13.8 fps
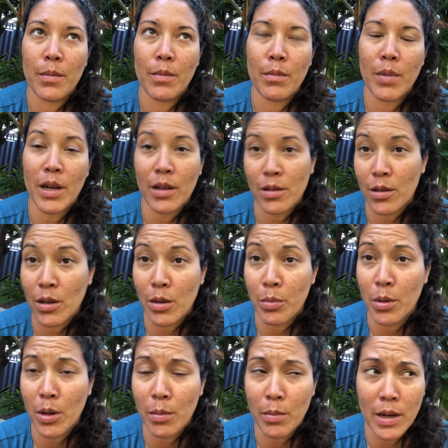but I also got to
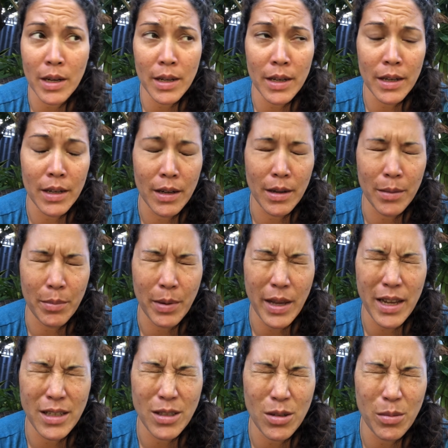book my, uh,
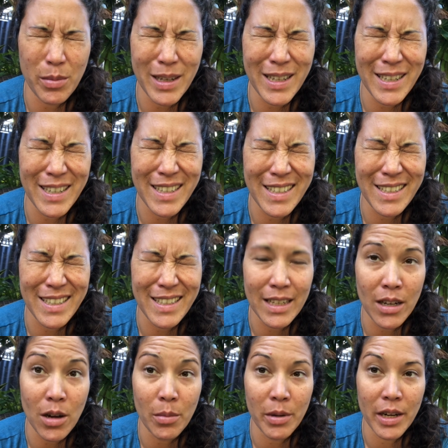cancel my
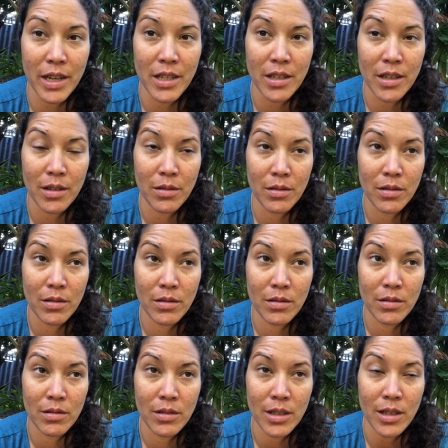accommodation,
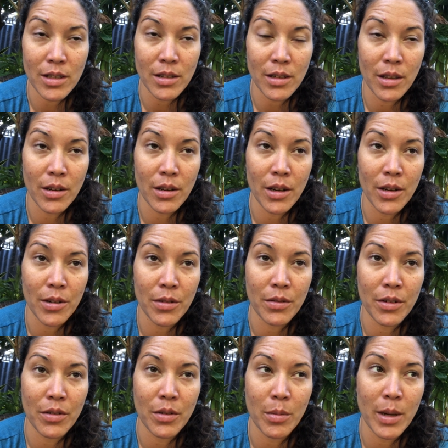so that's another
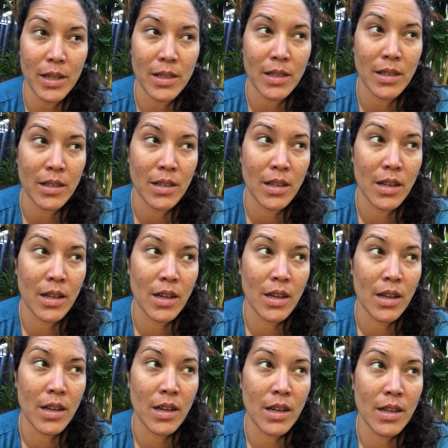150 bucks
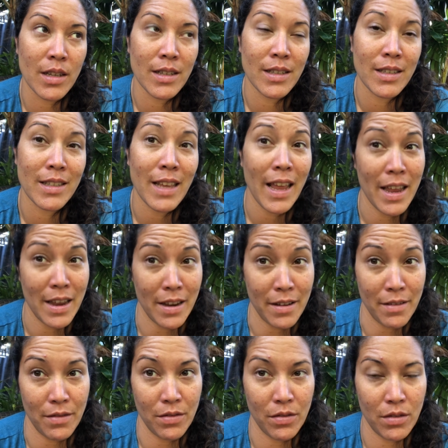
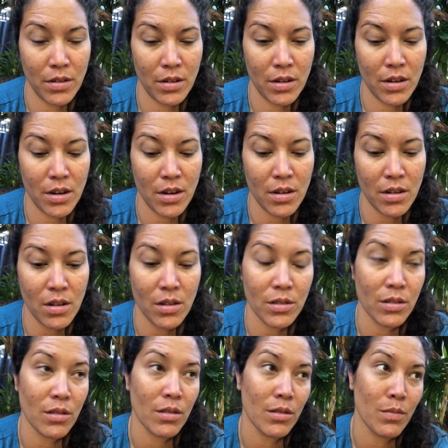saved
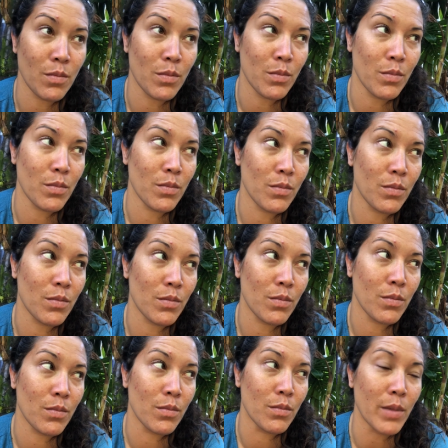also the
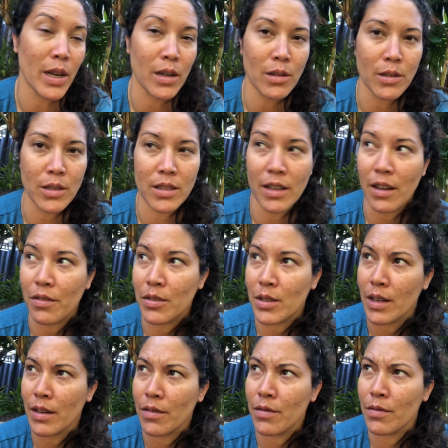medical itself is
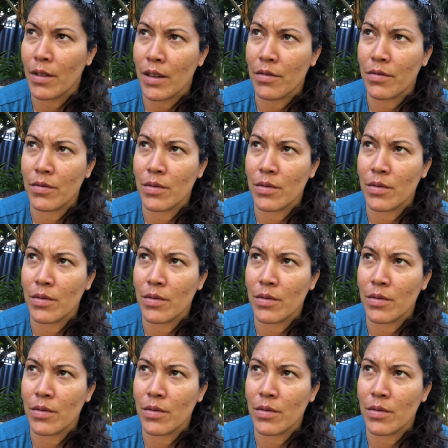like five